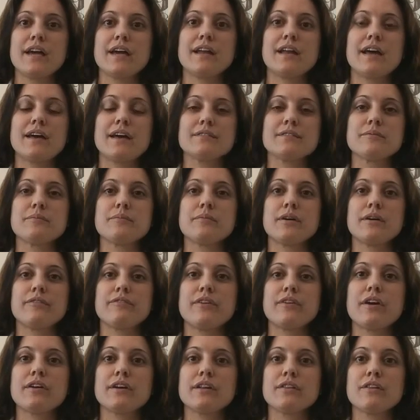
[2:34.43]
it has a, a,
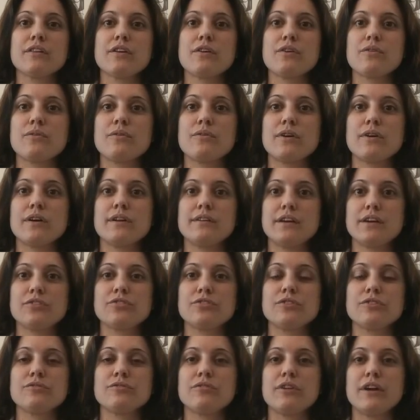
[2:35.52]
very low
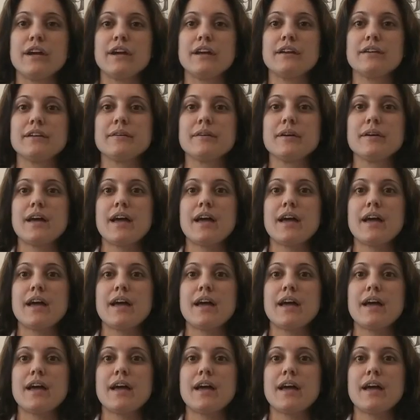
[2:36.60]
addiction rate,